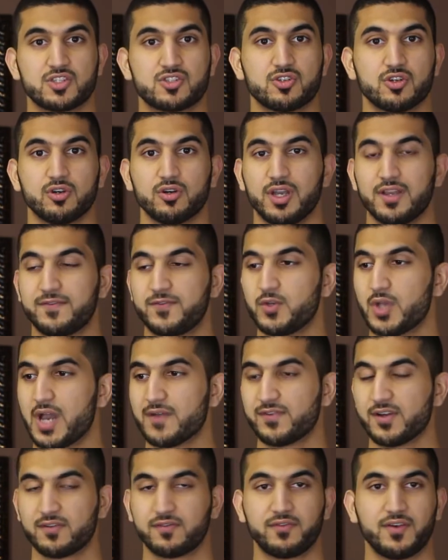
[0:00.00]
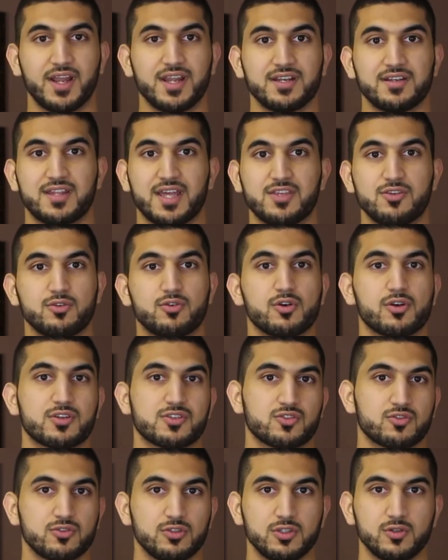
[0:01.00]
So if you have a friend that you go to
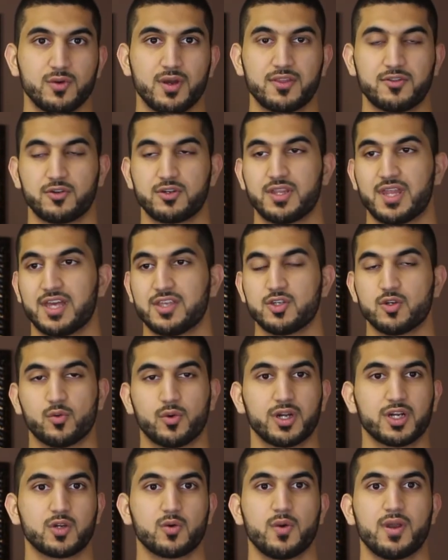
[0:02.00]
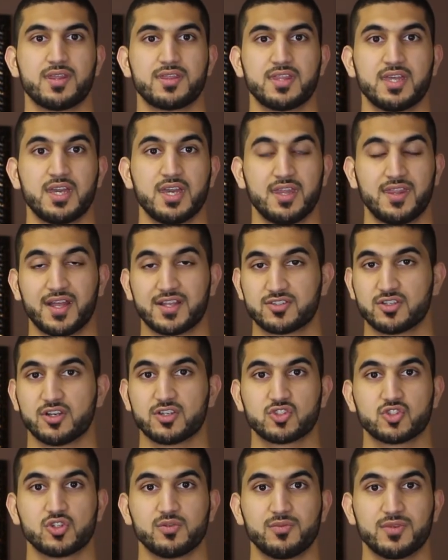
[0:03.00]
school with or that you work with that's
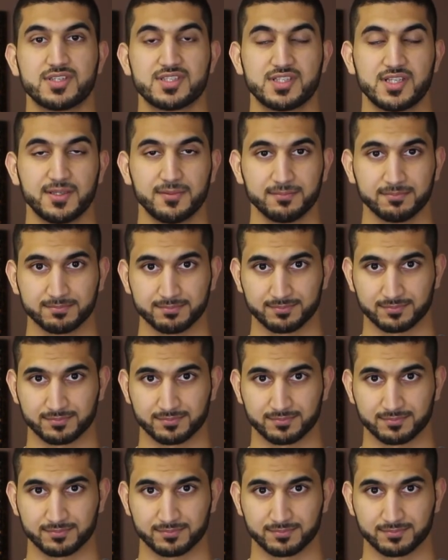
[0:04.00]
also Muslim,